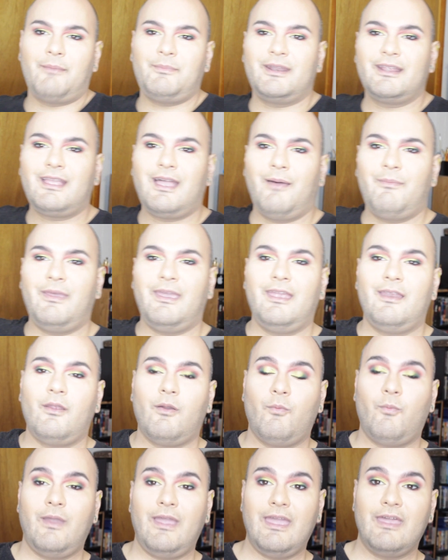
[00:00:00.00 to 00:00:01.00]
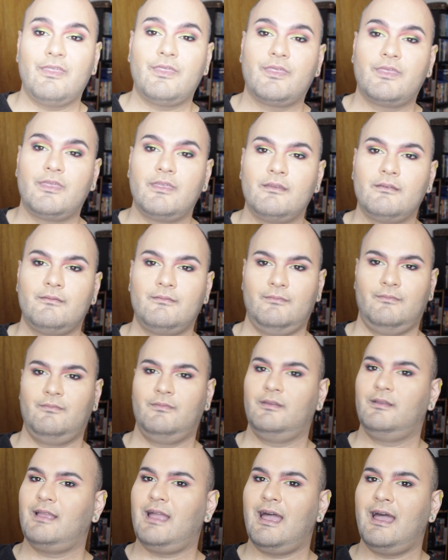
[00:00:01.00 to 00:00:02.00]
I'm going to come in with,
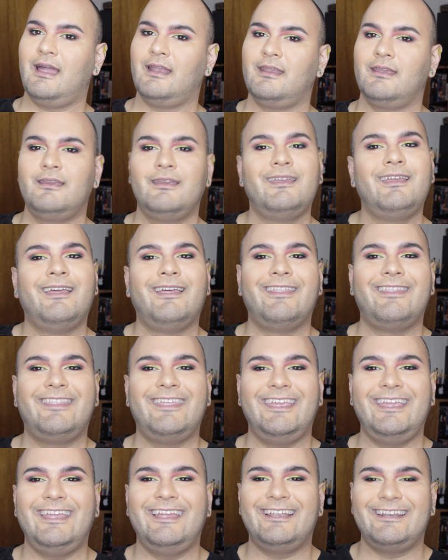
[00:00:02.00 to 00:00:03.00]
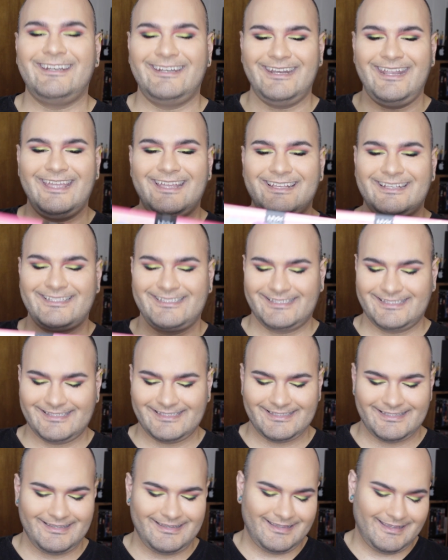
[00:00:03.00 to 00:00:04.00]
oh my God, the
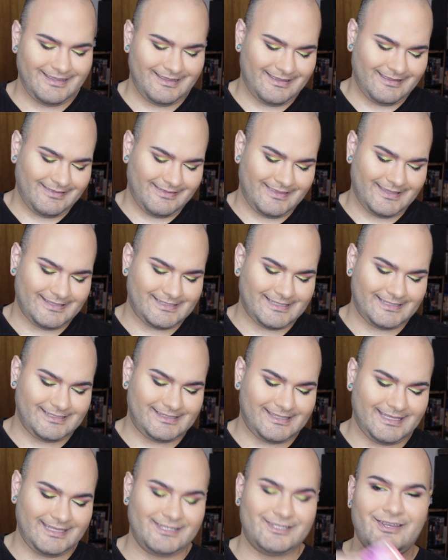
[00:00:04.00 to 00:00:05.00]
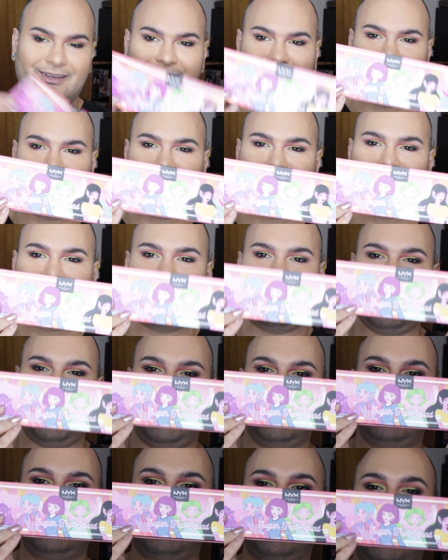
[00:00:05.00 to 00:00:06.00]
NYX, this is the Sugar Trip
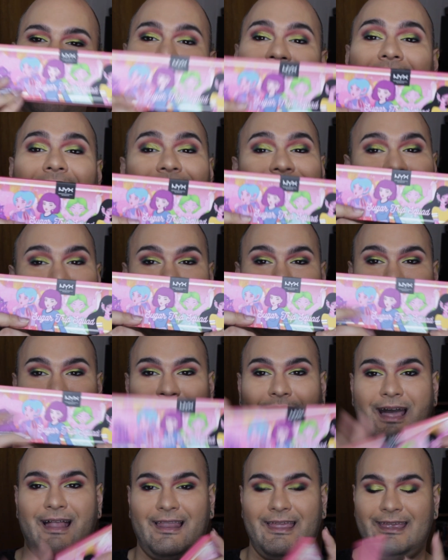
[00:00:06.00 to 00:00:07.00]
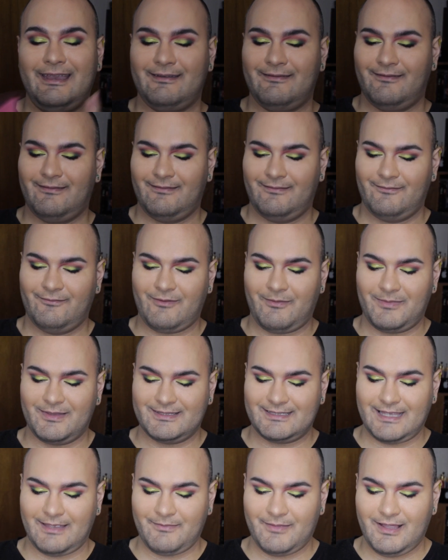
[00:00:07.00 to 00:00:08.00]
Squad highlighting palette from
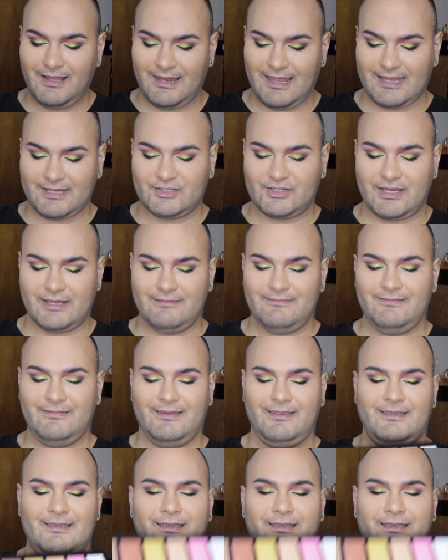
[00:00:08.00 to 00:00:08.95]
the same collection.